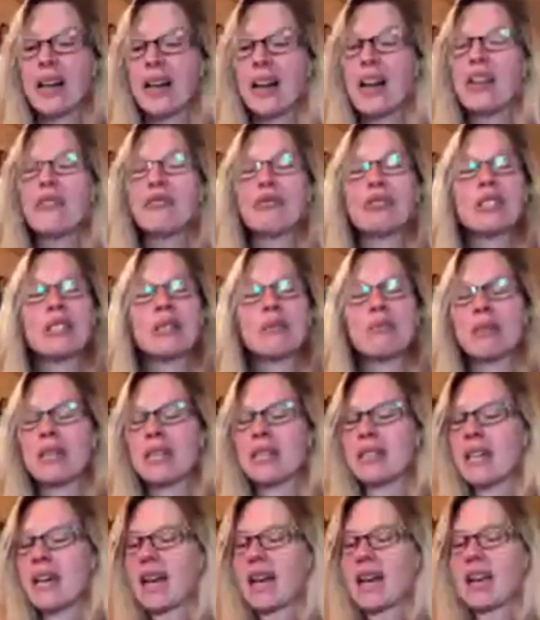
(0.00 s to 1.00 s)
I really
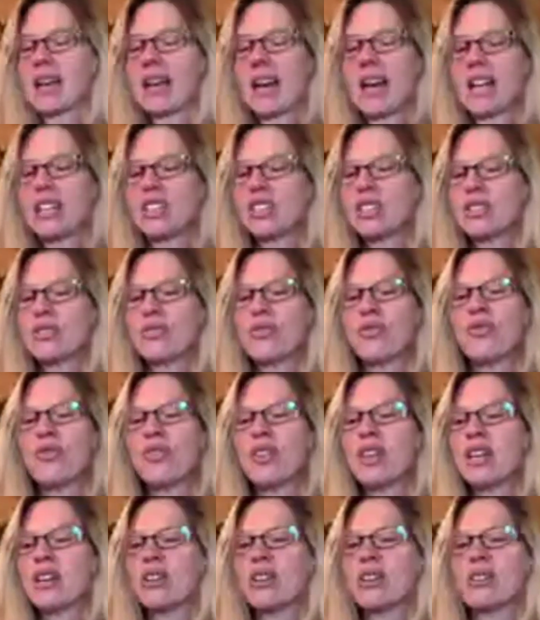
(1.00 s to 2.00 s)
mean that. I just
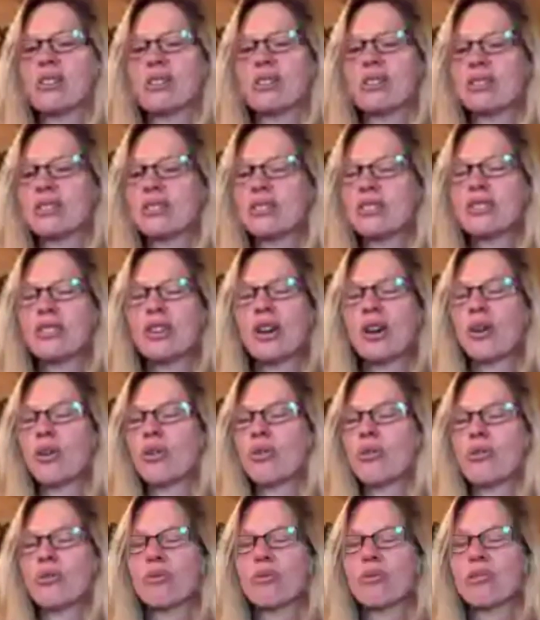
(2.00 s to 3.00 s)
feel
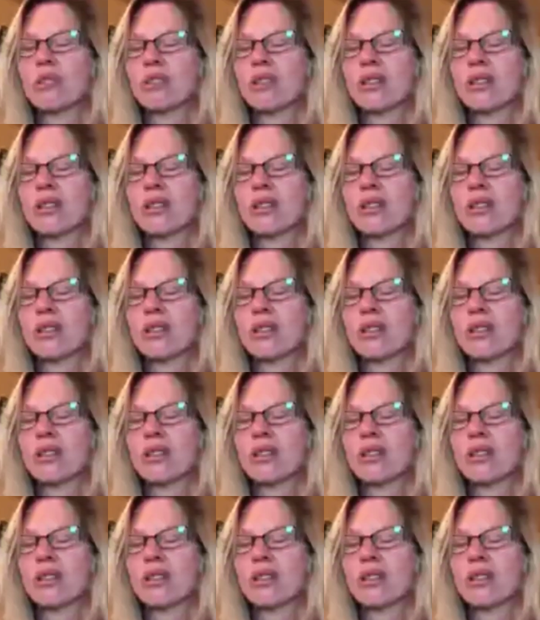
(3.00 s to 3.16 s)
so